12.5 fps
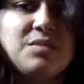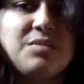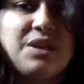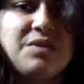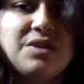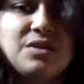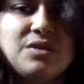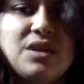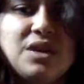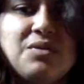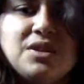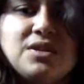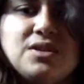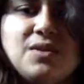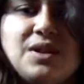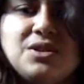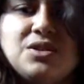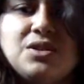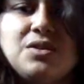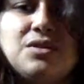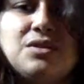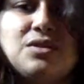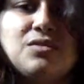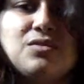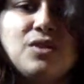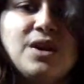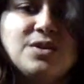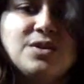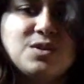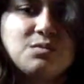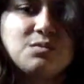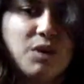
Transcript: thing with slush, though, is they're a lot smaller,